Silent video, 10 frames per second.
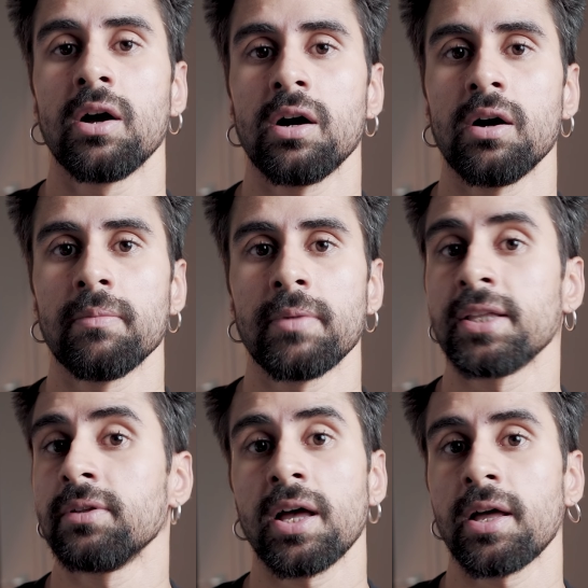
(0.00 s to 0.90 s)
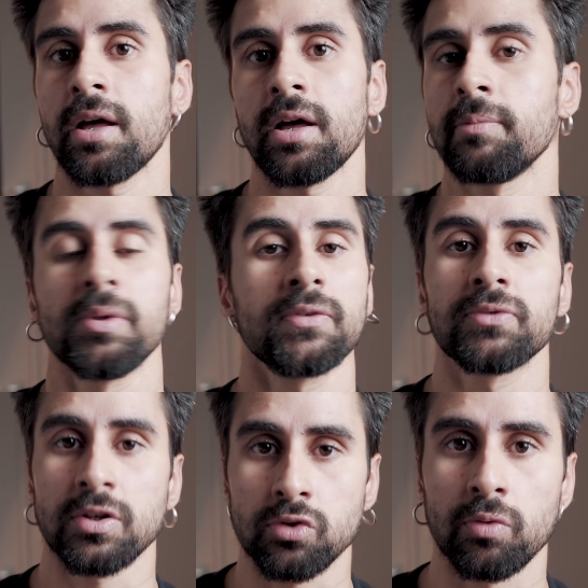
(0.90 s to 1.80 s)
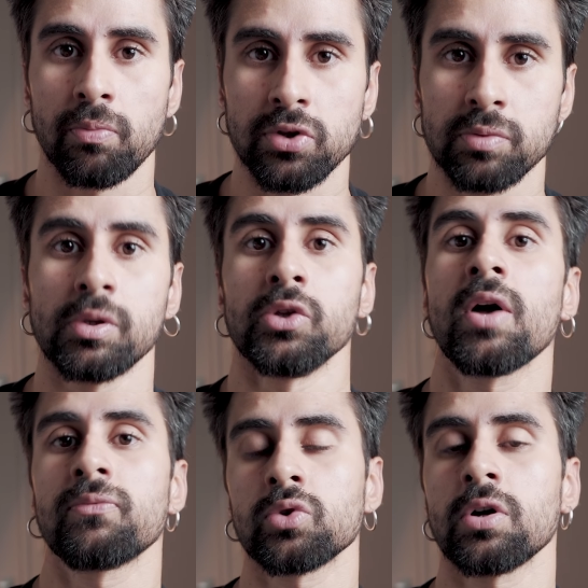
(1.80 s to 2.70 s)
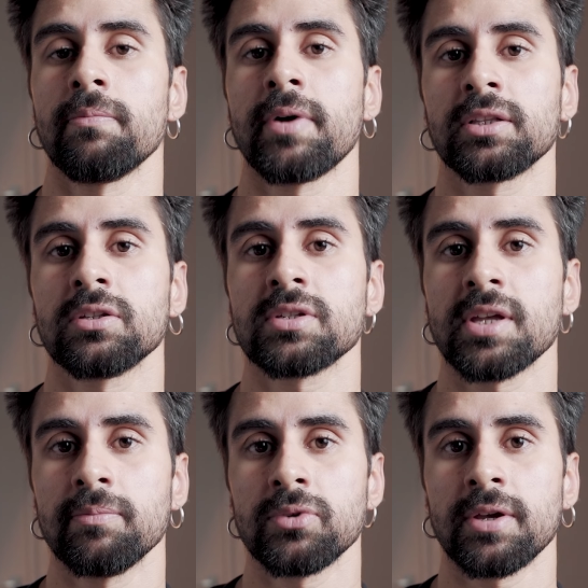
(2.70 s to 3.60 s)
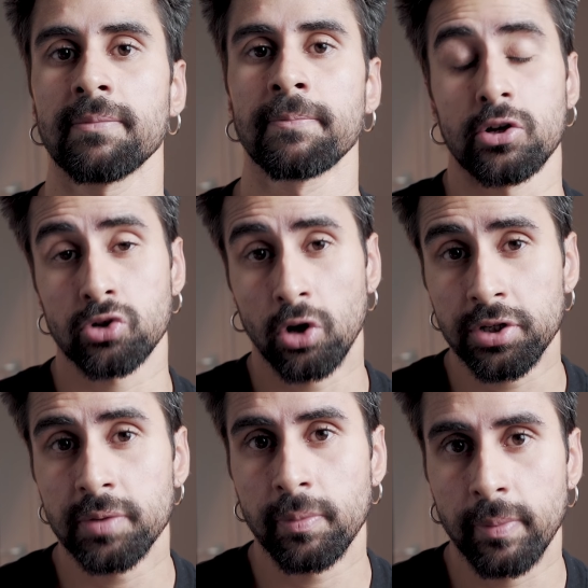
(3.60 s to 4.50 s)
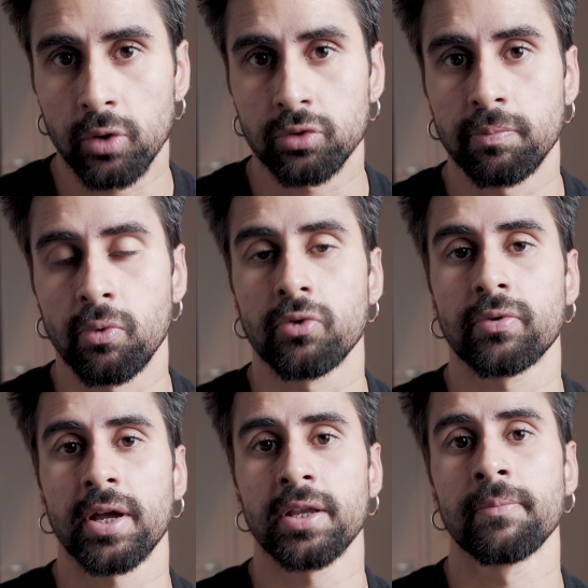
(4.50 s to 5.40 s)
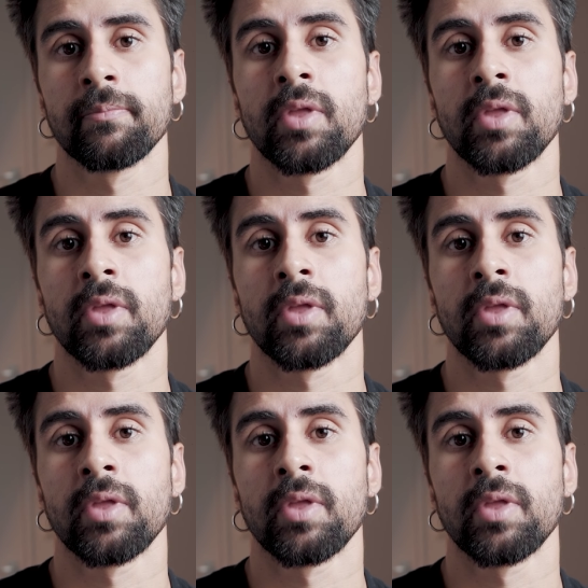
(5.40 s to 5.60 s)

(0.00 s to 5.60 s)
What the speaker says: I believe that's not possible. You have to come back the same day. A short tip about the boat ride.